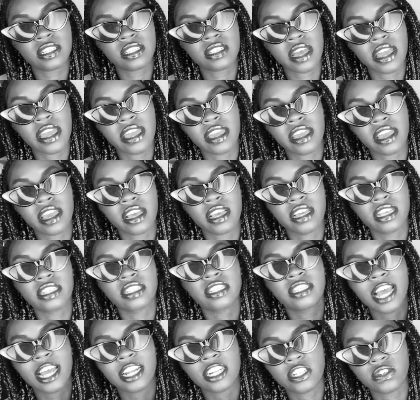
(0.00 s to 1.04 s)
like
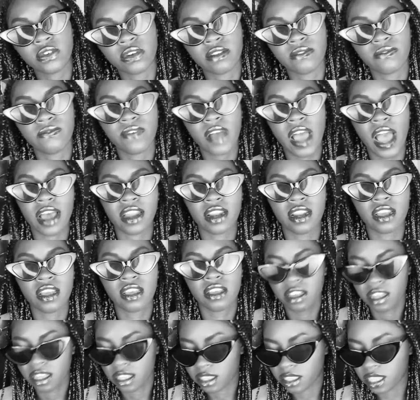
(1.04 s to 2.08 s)
saturated fat,
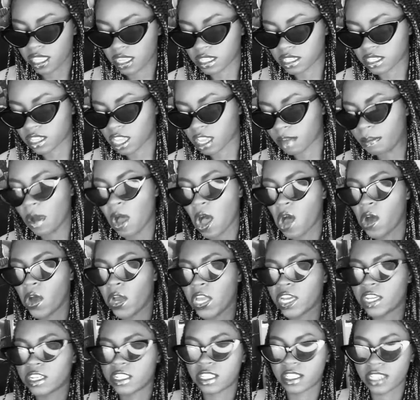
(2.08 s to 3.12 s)
things like
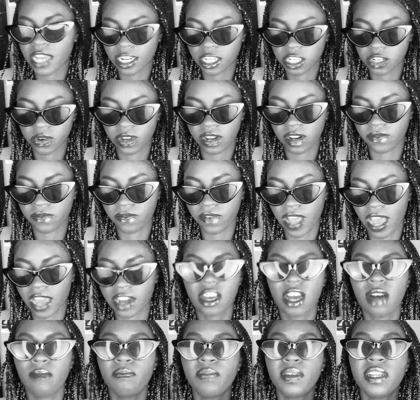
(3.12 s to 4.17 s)
polyunsaturated fat.
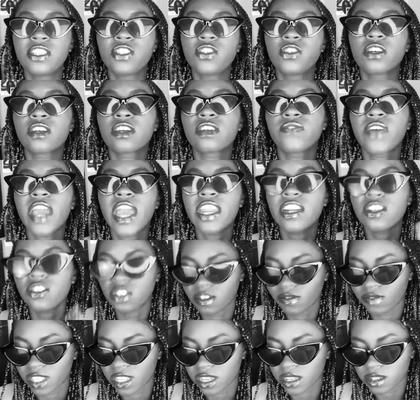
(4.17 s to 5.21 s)
Companies took advantage
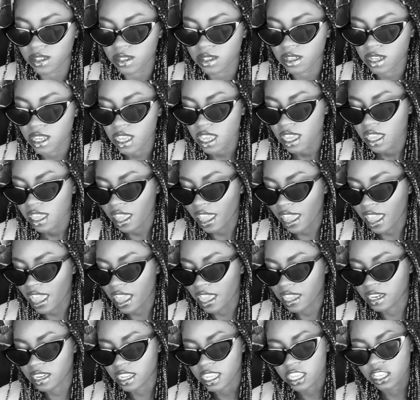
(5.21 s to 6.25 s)
of this
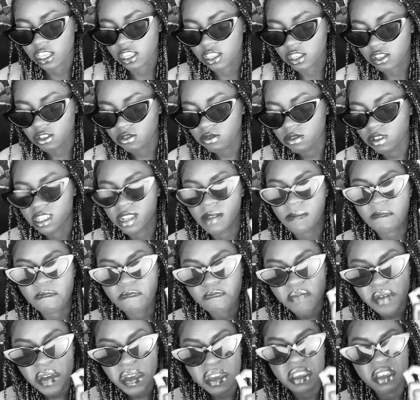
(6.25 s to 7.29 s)
and used
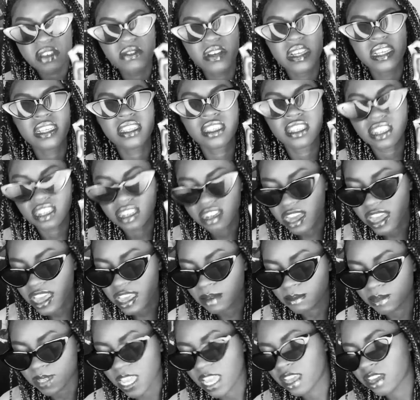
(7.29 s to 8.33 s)
ambiguous
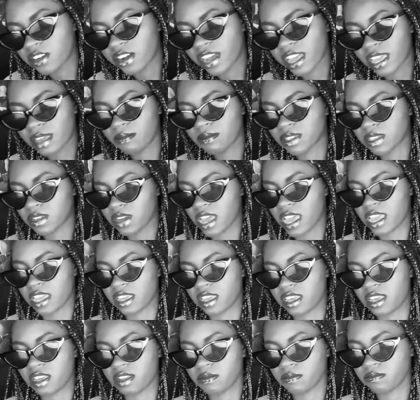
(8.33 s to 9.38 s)
claims
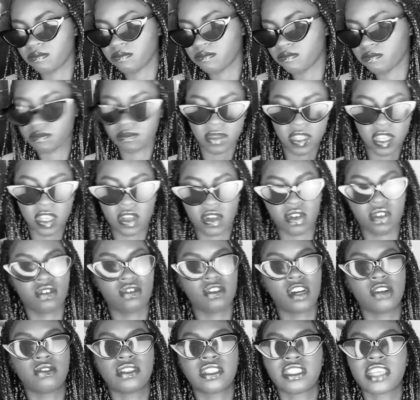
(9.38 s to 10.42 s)
like
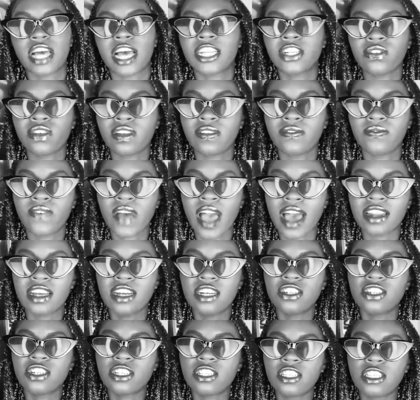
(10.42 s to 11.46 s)
low in saturated
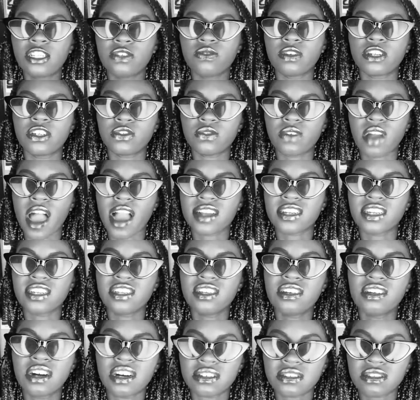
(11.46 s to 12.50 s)
fat, just to attract
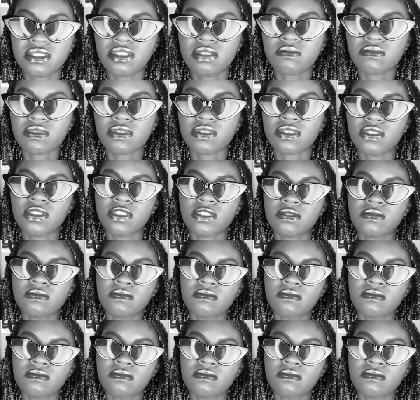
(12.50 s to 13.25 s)
customers.